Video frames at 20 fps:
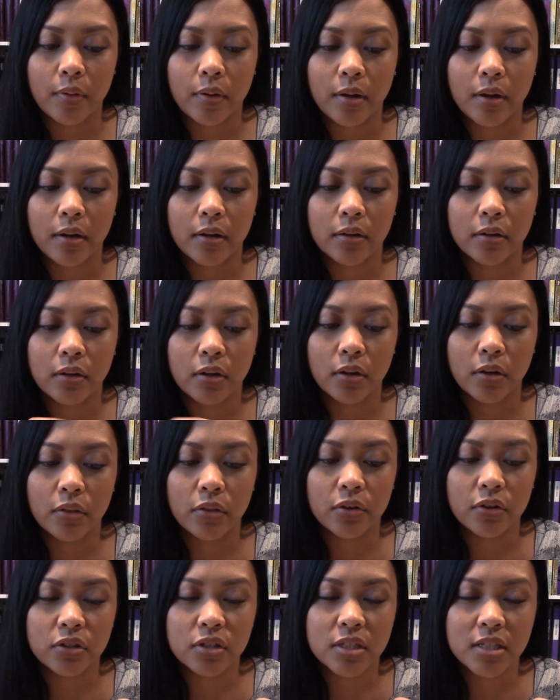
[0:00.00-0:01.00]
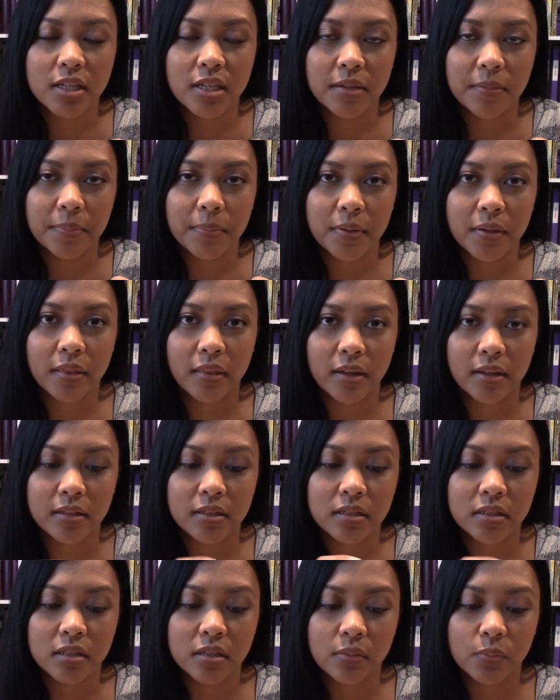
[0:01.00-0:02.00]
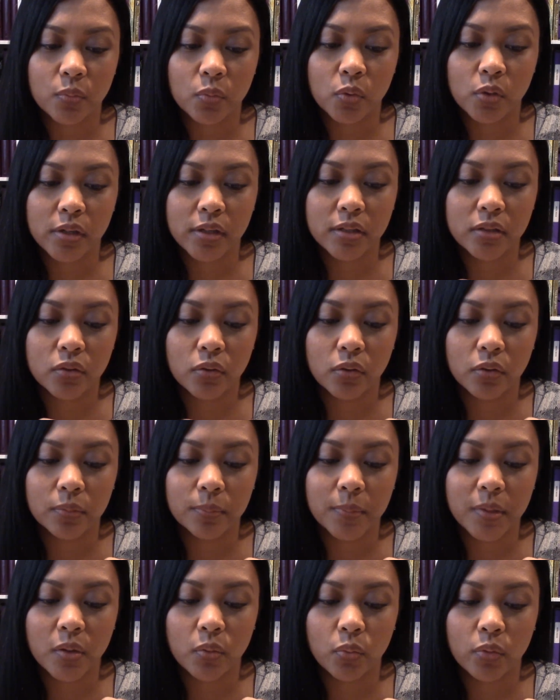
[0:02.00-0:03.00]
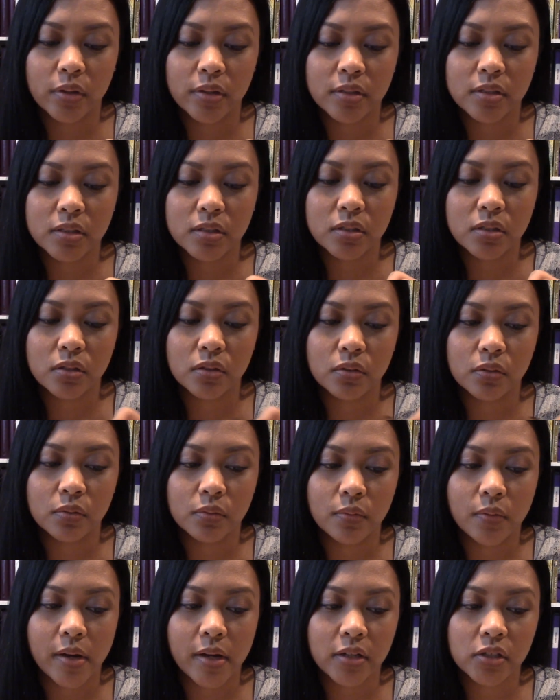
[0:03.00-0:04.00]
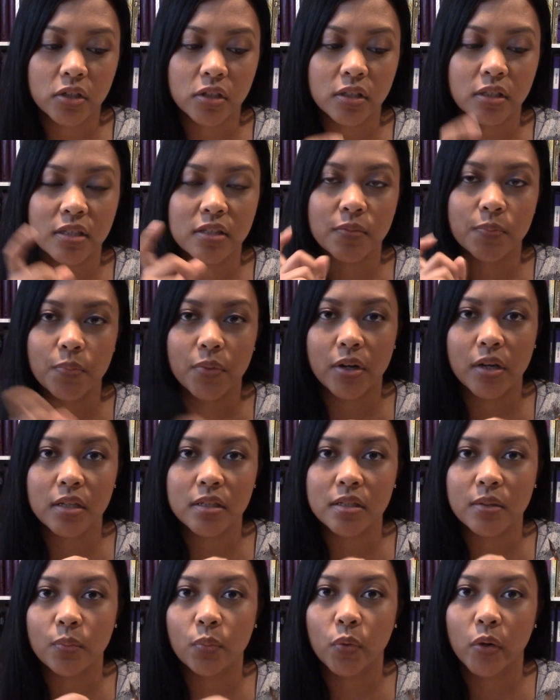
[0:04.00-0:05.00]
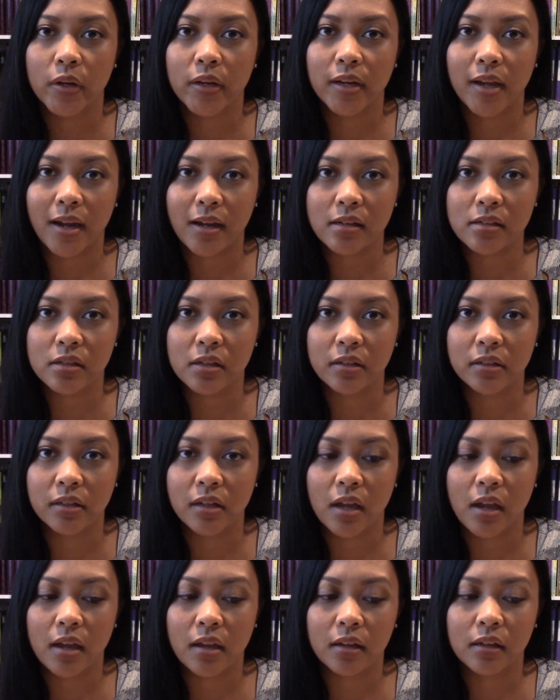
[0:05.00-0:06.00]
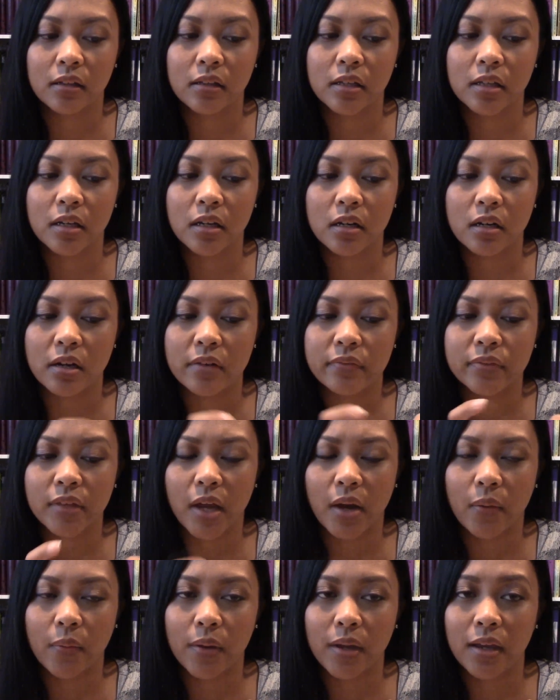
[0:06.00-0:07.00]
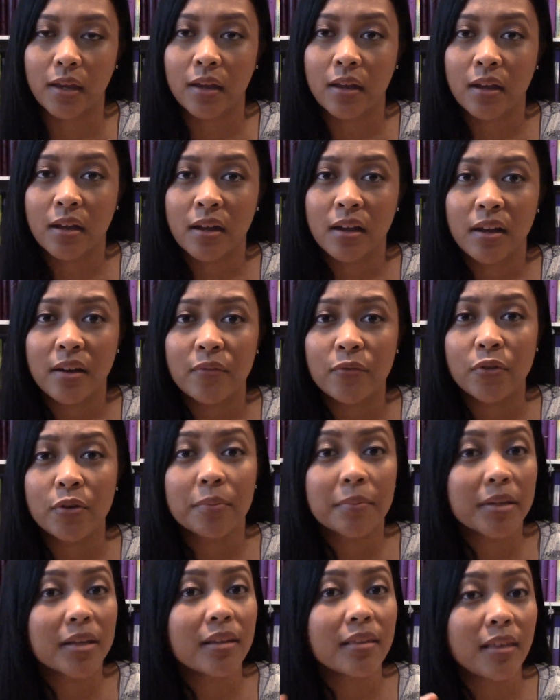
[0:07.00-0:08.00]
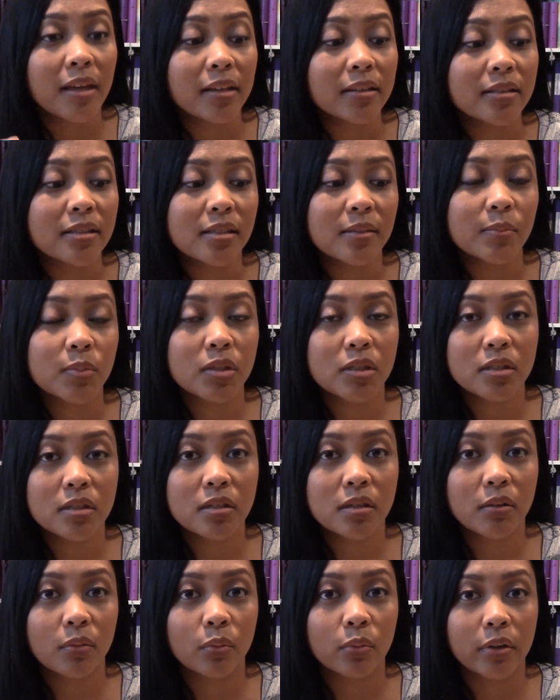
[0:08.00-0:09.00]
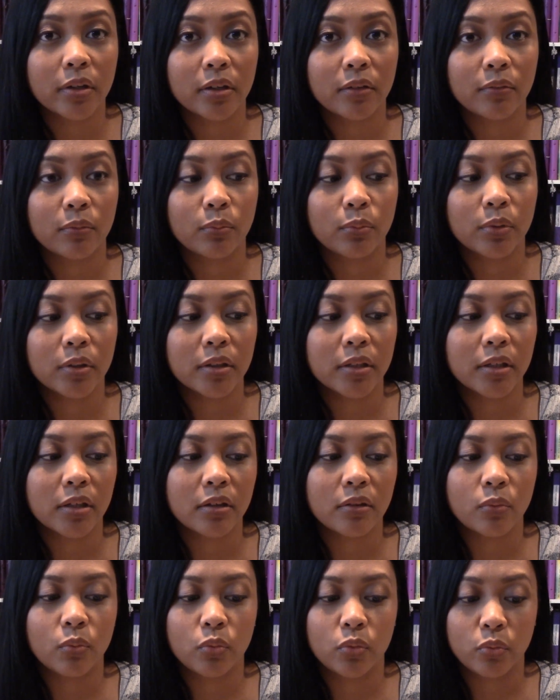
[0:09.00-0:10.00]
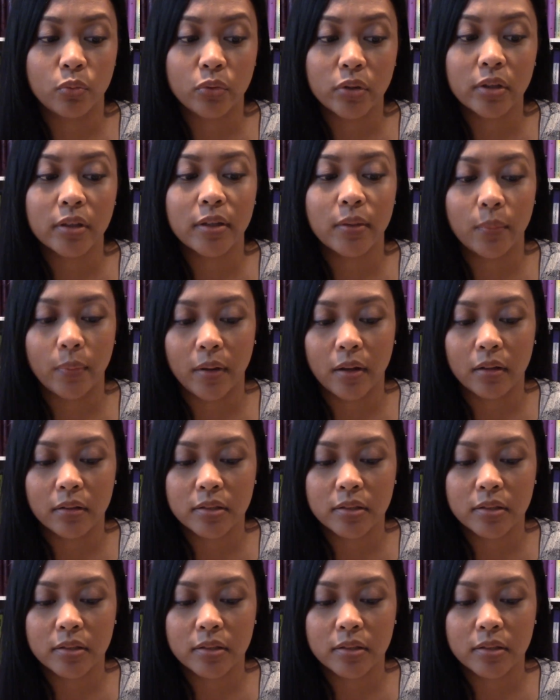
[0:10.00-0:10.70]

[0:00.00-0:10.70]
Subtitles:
Another tip that someone told me was to actually spray some Windex on it and clean it off that way. For me, that seems to work really, really well.